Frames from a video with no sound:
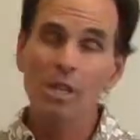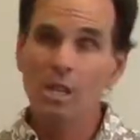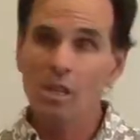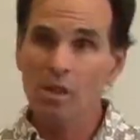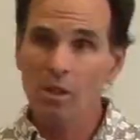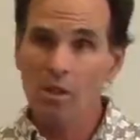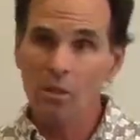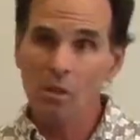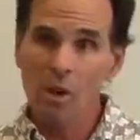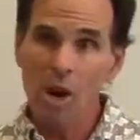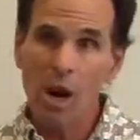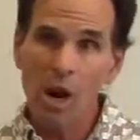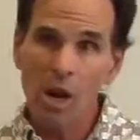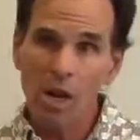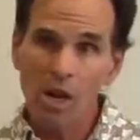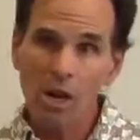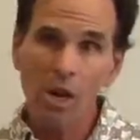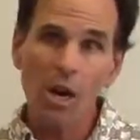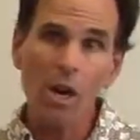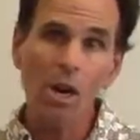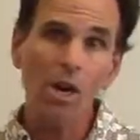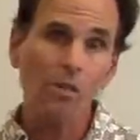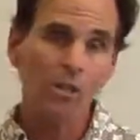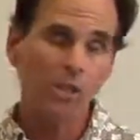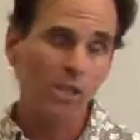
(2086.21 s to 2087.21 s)
in the long
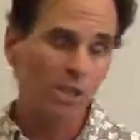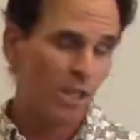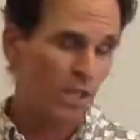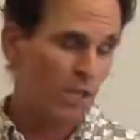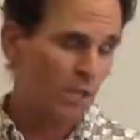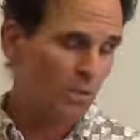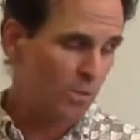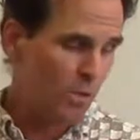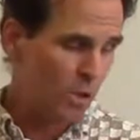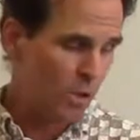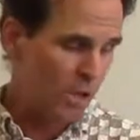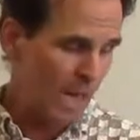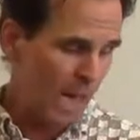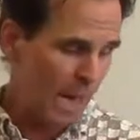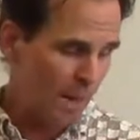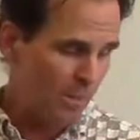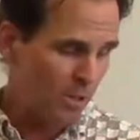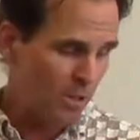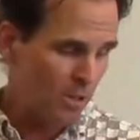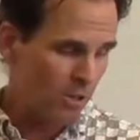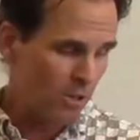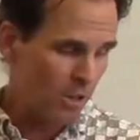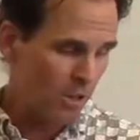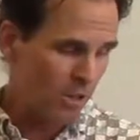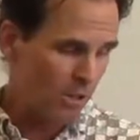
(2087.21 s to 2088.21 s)
haul to this
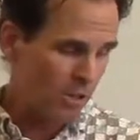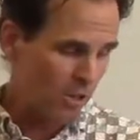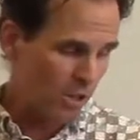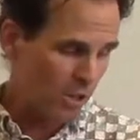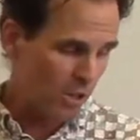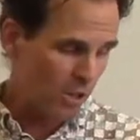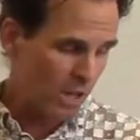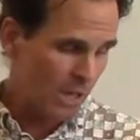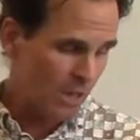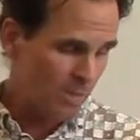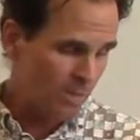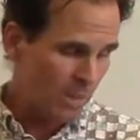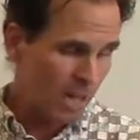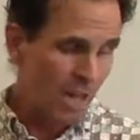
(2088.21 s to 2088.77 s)
vocabulary learning.